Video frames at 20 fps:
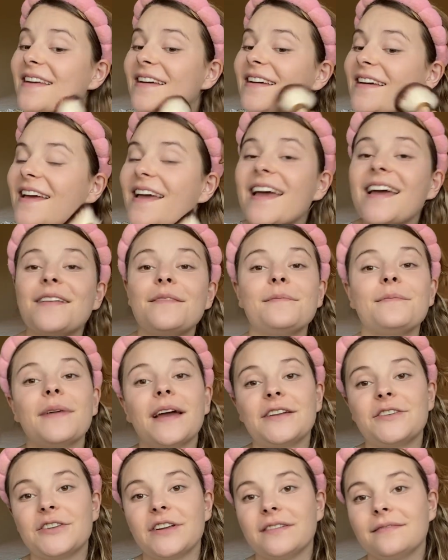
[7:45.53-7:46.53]
And
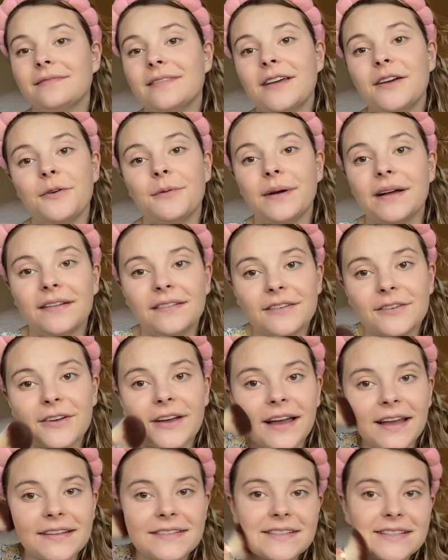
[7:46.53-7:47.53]
my chin. Oh well,
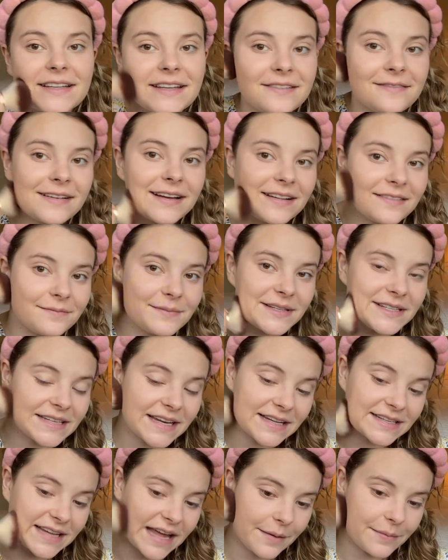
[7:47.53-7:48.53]
okay. See, well,
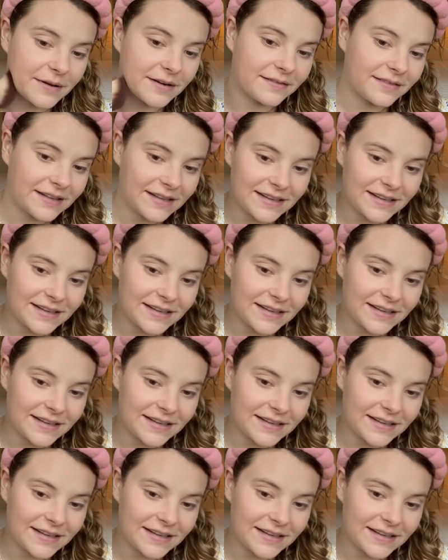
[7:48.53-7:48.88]
mistakes happen.